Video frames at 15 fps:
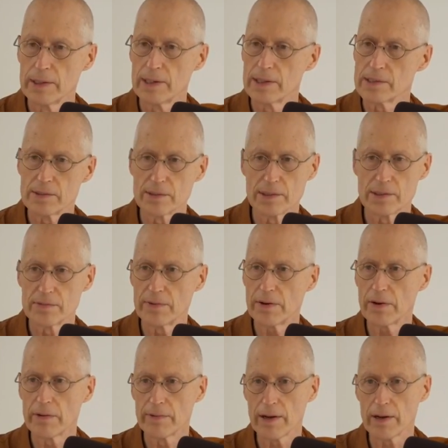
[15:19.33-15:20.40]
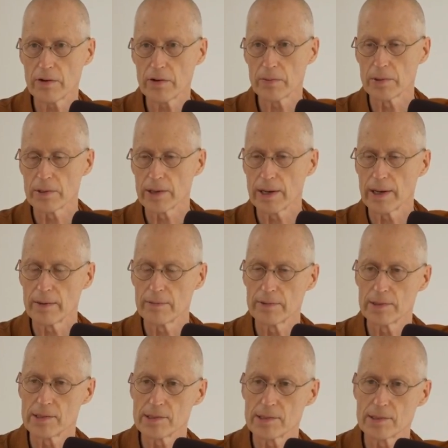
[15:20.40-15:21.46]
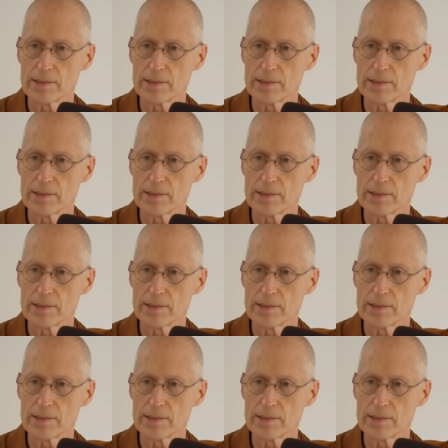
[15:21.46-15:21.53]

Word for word: It's, it's very valuable to have this,